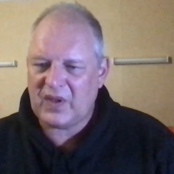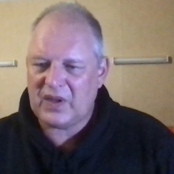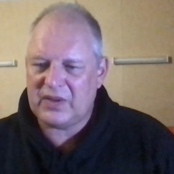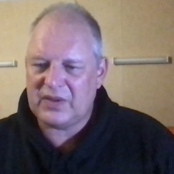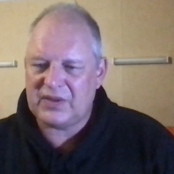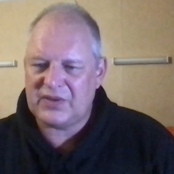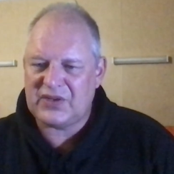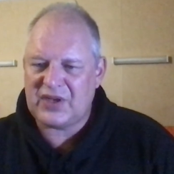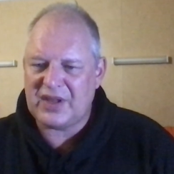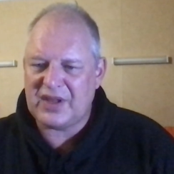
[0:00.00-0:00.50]

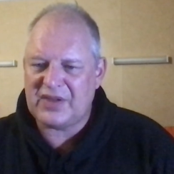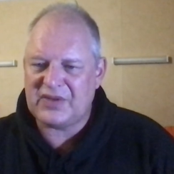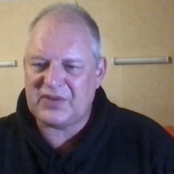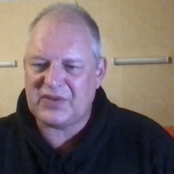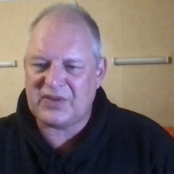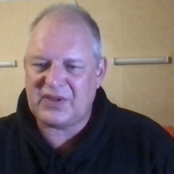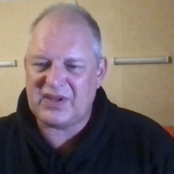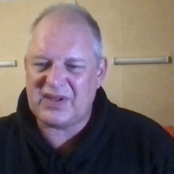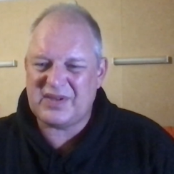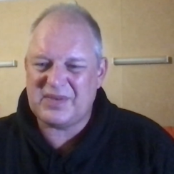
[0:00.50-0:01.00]
so
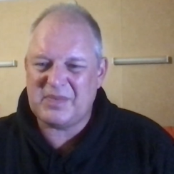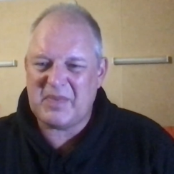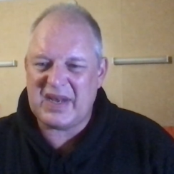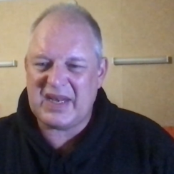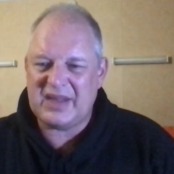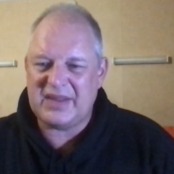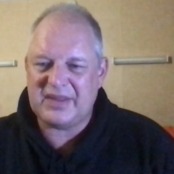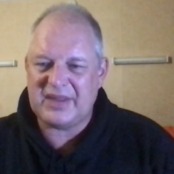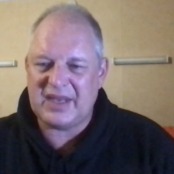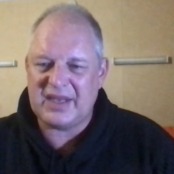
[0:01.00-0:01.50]
there's
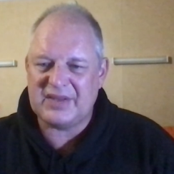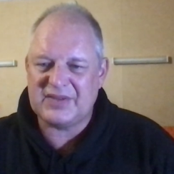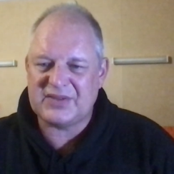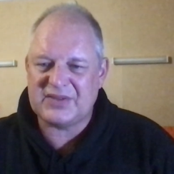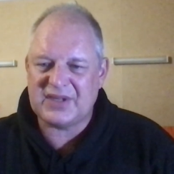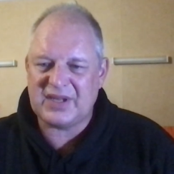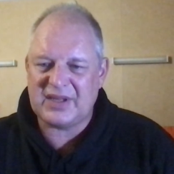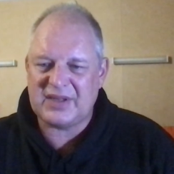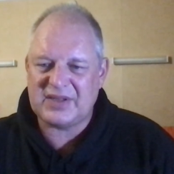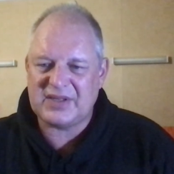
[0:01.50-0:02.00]
many things
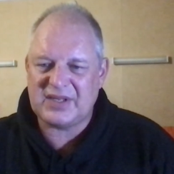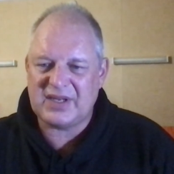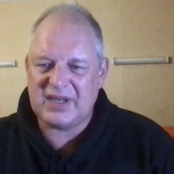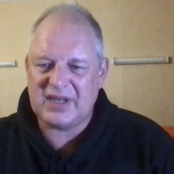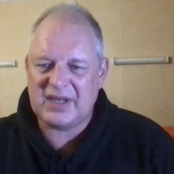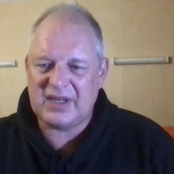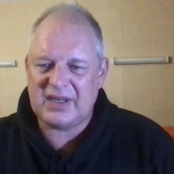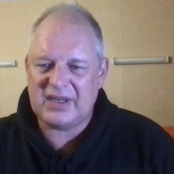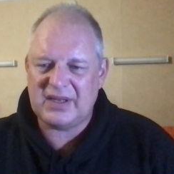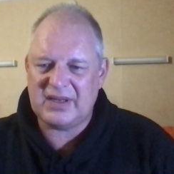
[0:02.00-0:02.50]
that
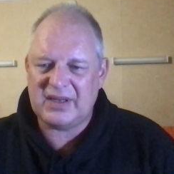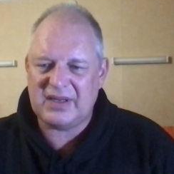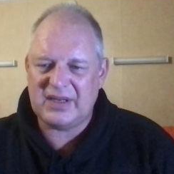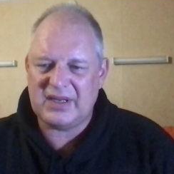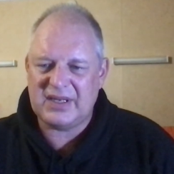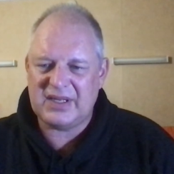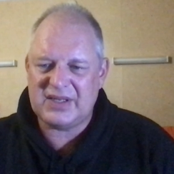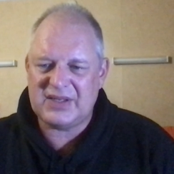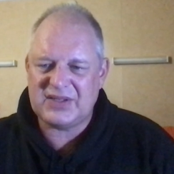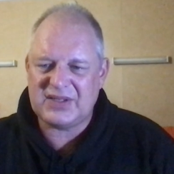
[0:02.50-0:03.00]

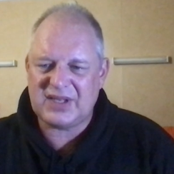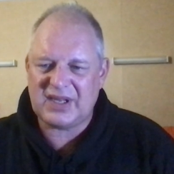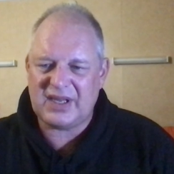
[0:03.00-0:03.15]
it is.